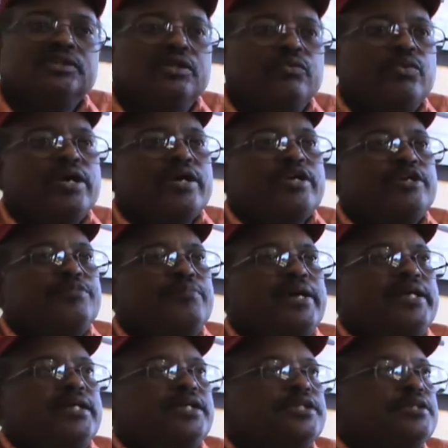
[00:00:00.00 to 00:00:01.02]
Records
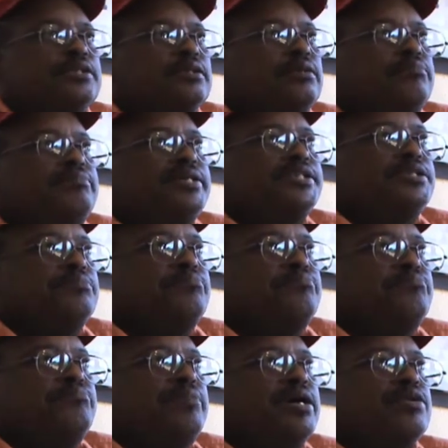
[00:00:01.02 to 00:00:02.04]
maintenance,
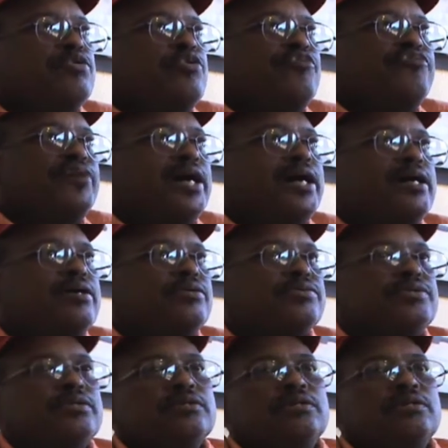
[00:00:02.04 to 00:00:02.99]
missing medical files,